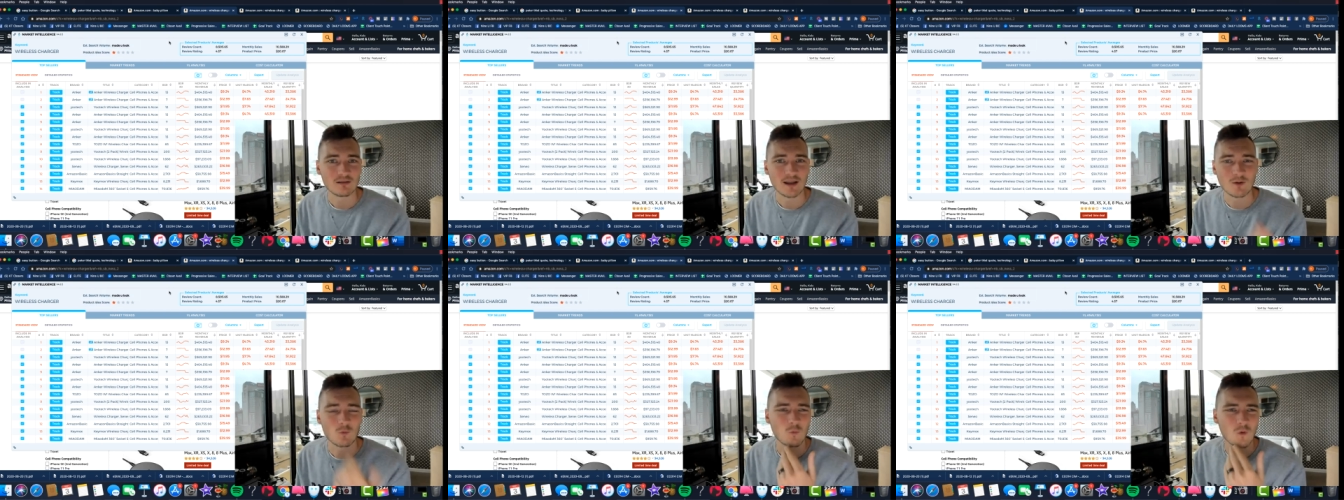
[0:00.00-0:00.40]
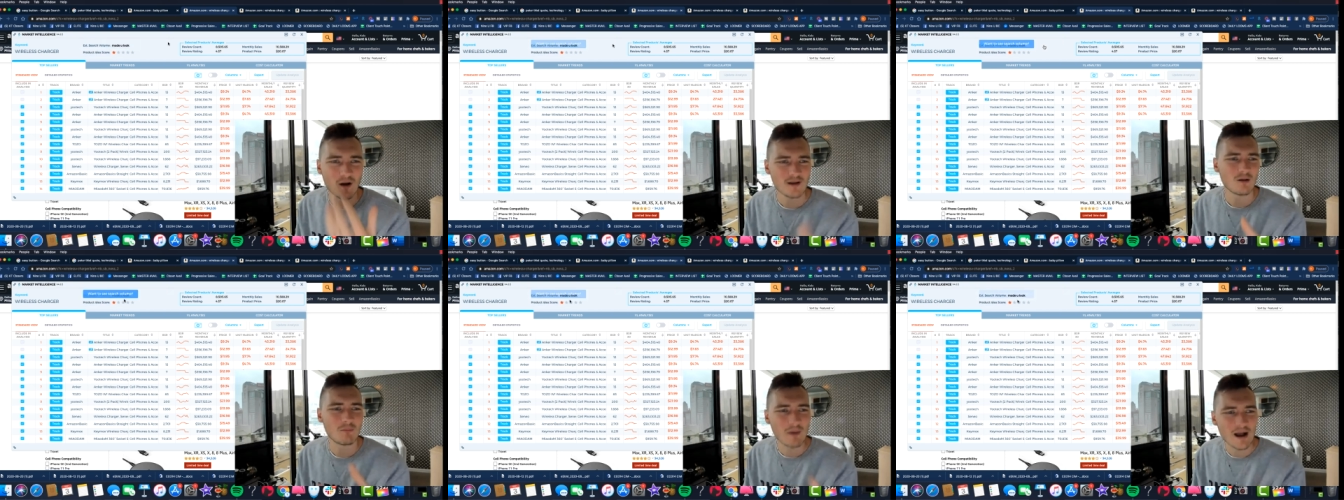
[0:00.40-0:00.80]
Like,
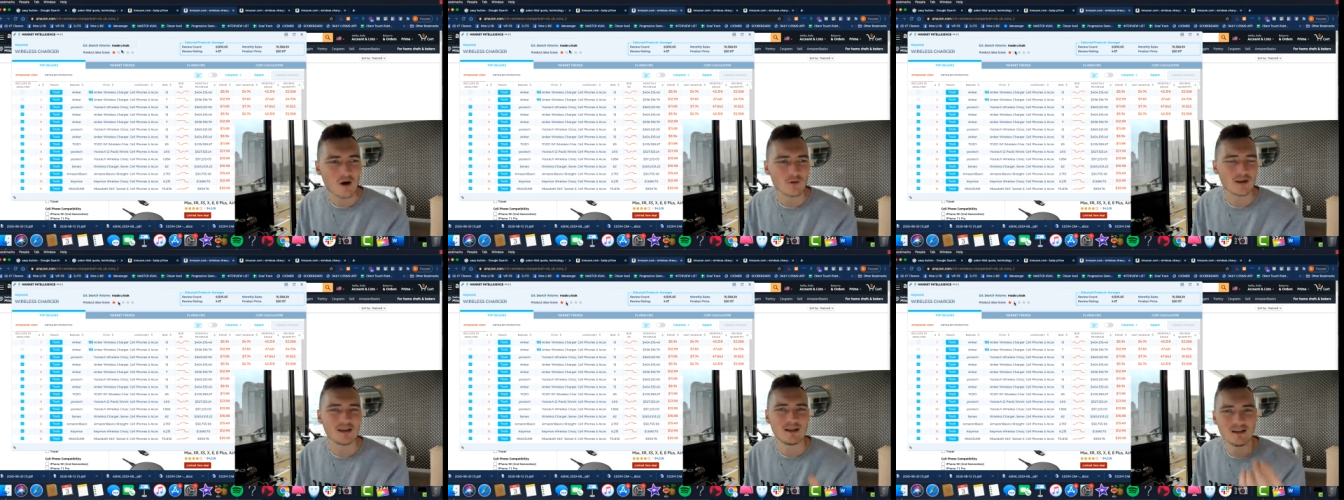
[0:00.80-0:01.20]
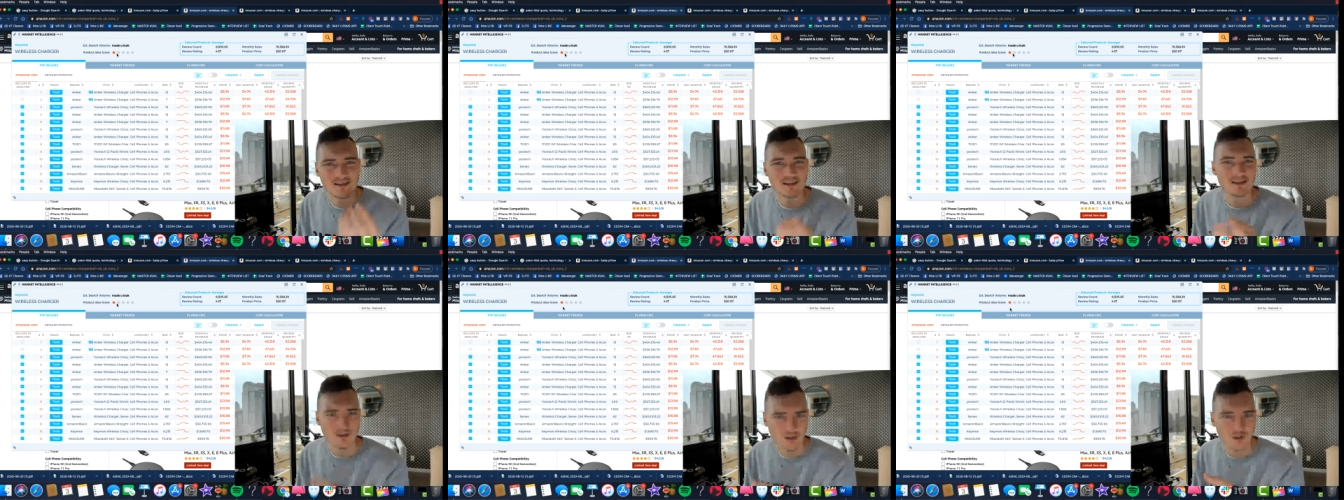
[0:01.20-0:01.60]
what about it
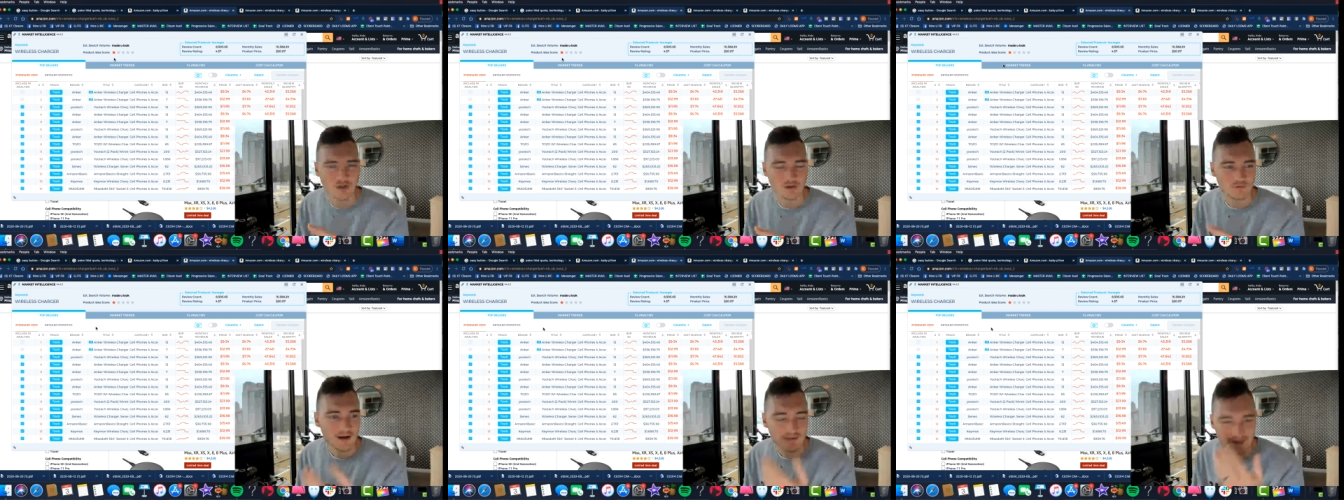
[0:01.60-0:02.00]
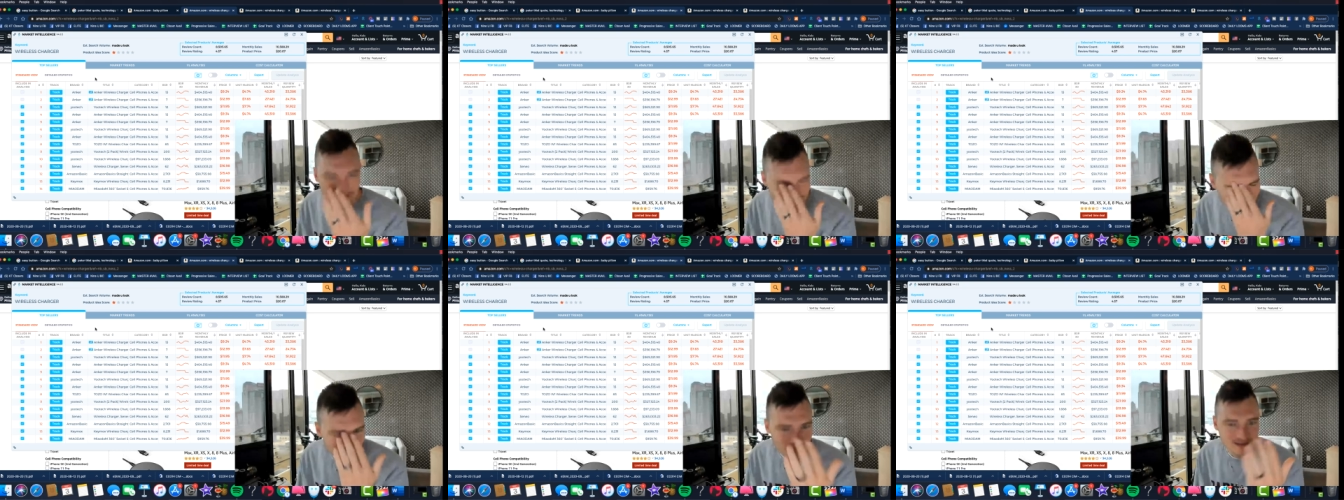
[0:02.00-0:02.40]
isn't good, right?
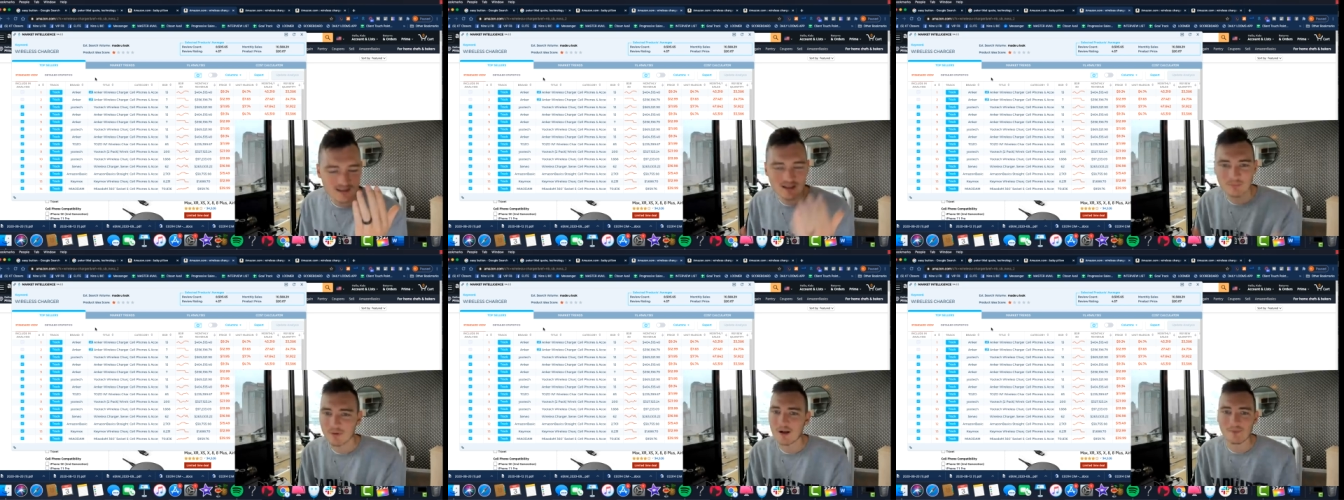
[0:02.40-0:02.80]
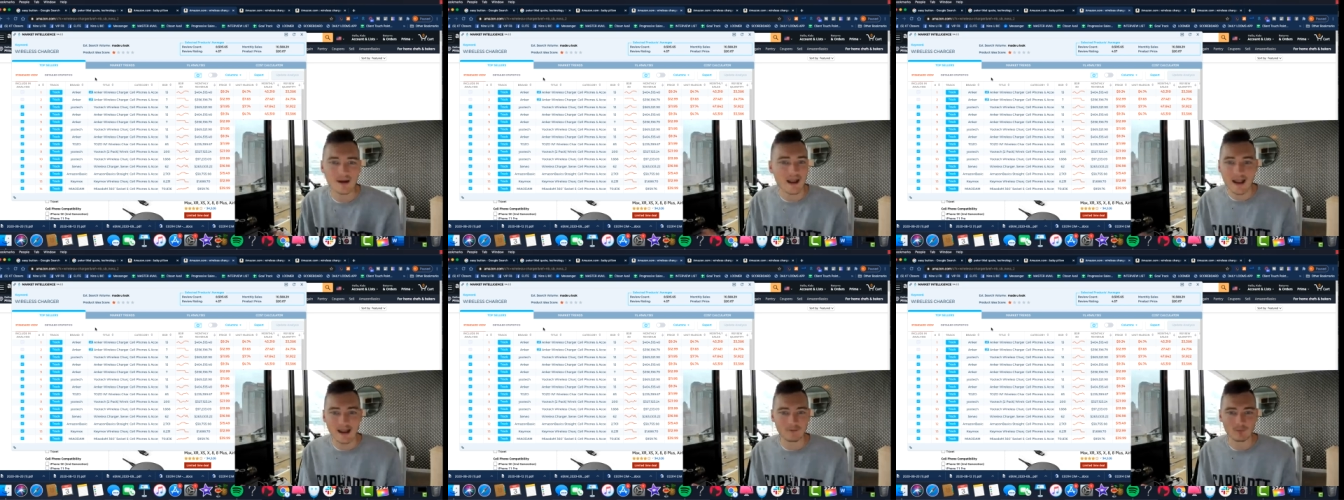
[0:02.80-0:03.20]
This is this is the problem
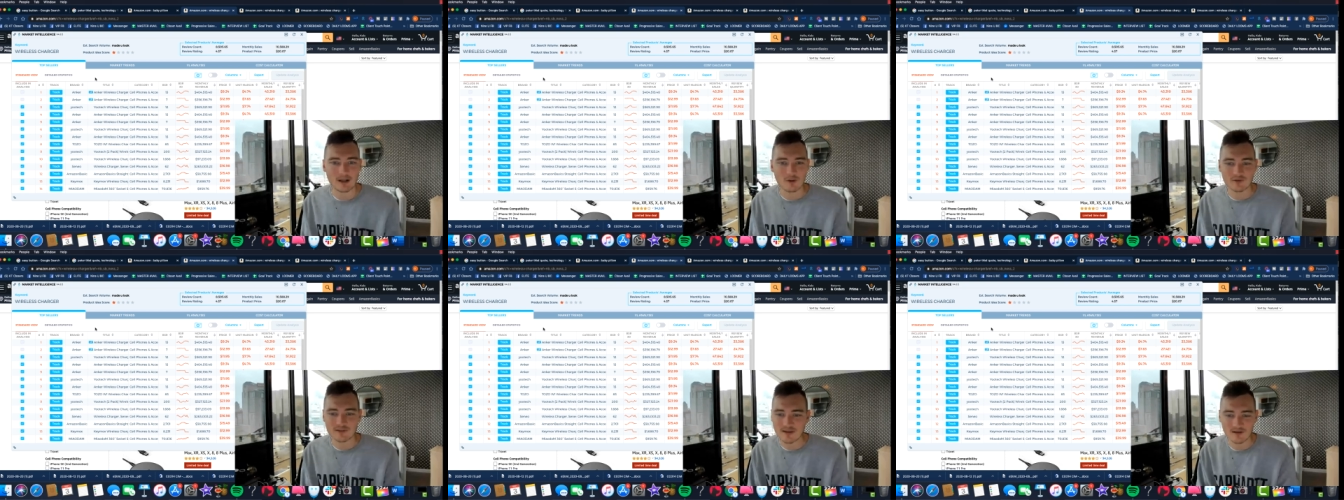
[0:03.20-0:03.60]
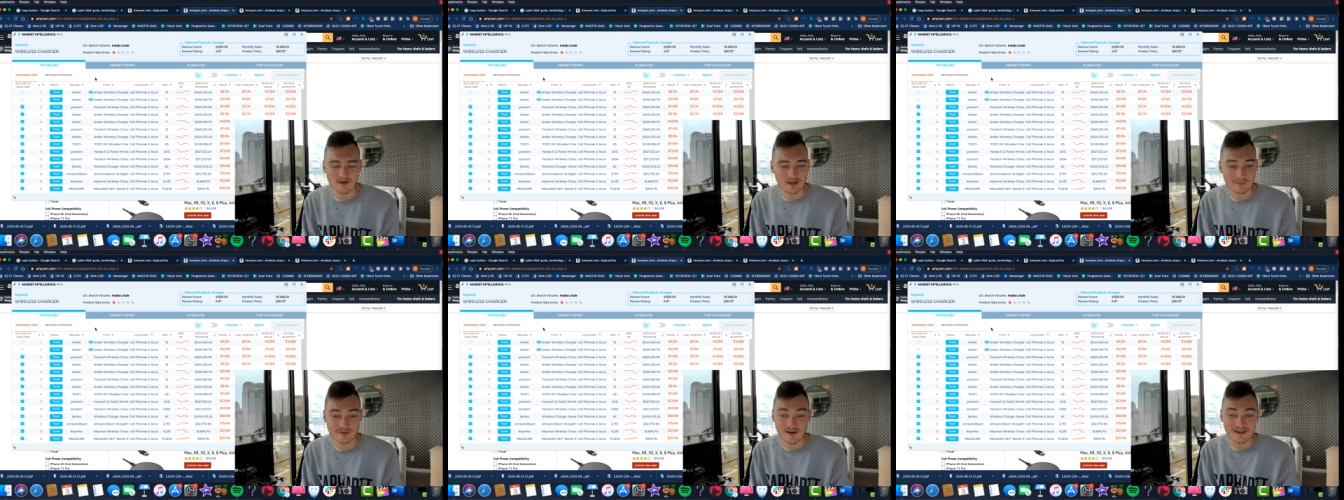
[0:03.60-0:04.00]
I had when I was selling
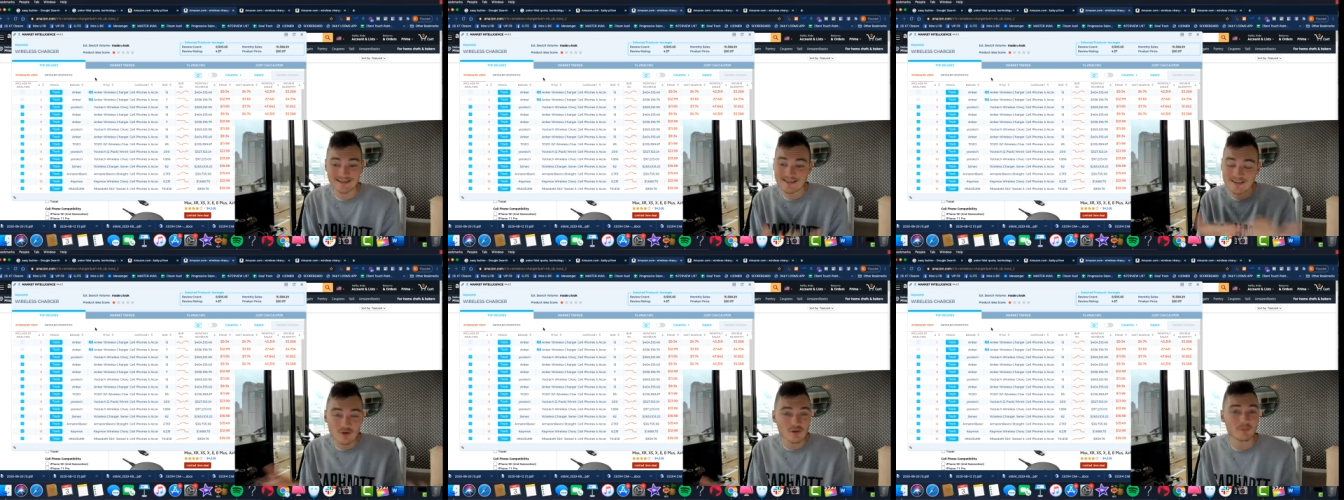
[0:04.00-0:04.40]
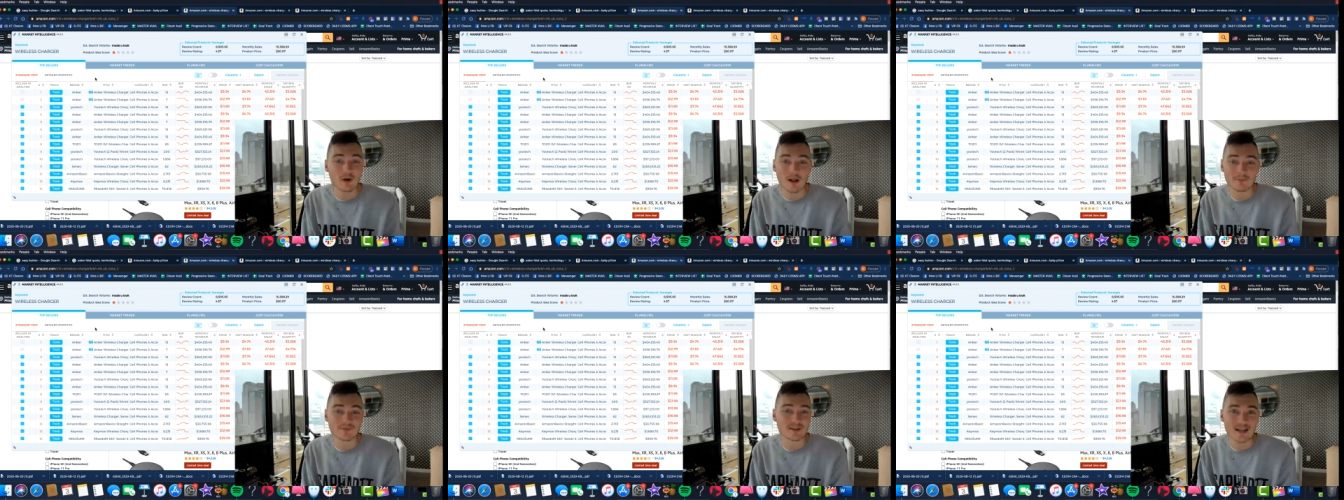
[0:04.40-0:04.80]
on Amazon, and it's still the
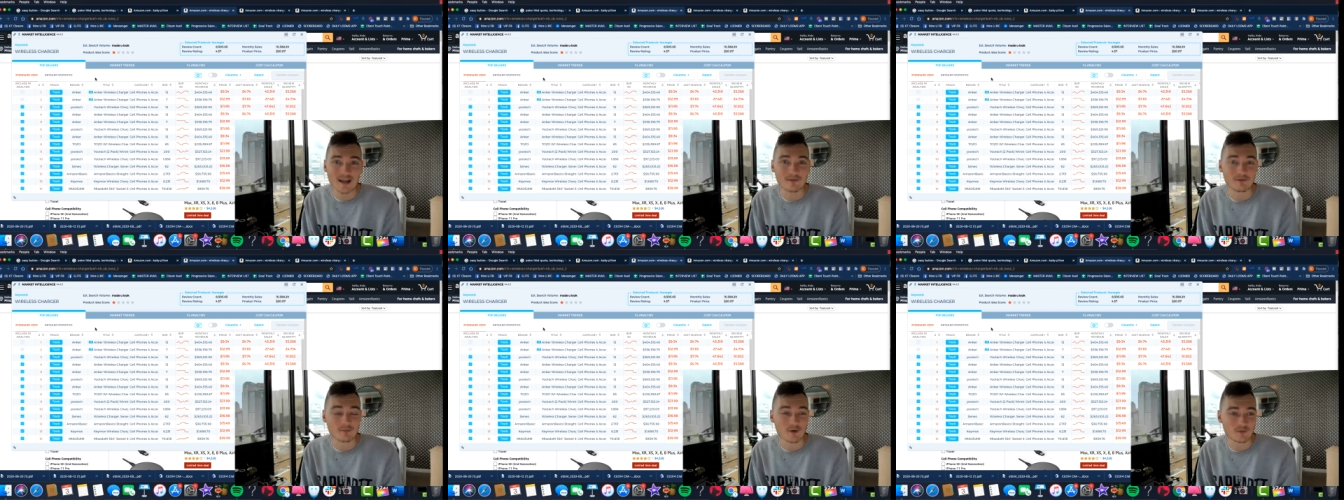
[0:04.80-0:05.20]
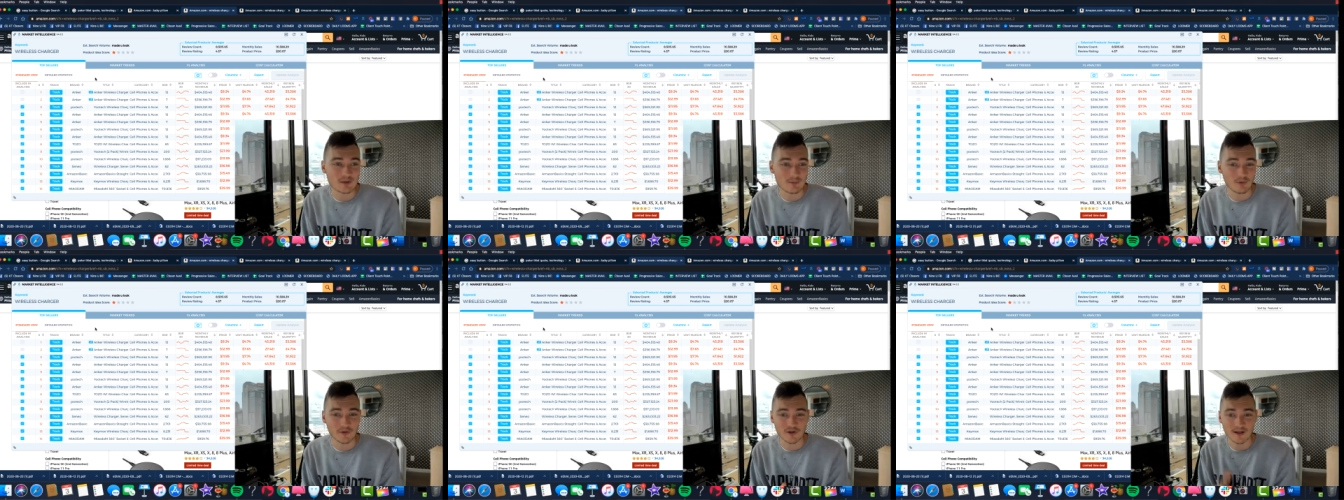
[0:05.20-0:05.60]
problem today for most
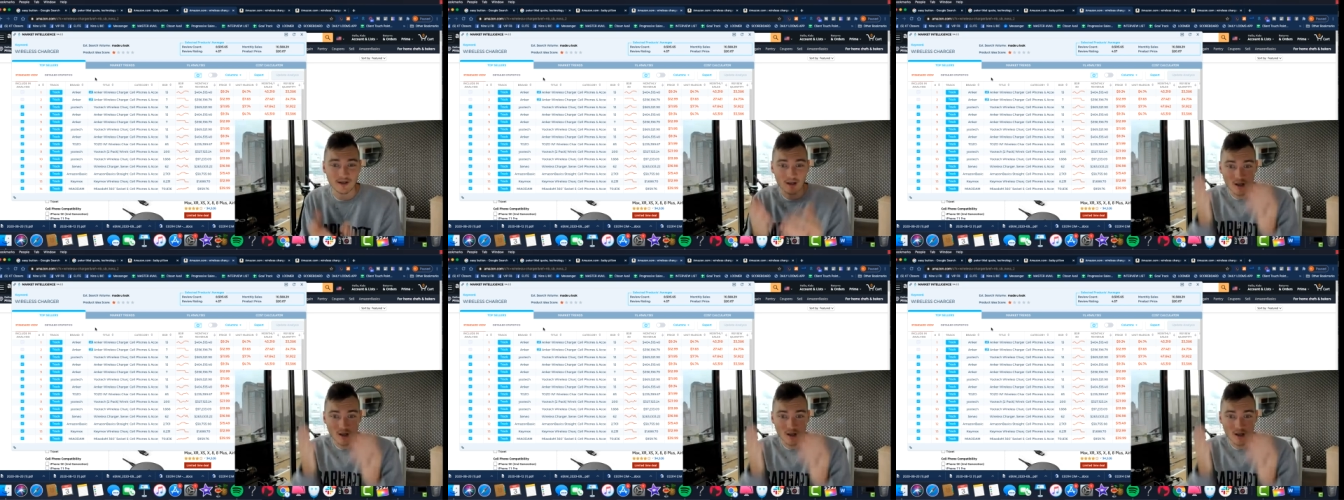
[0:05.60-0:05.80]
people. They're like,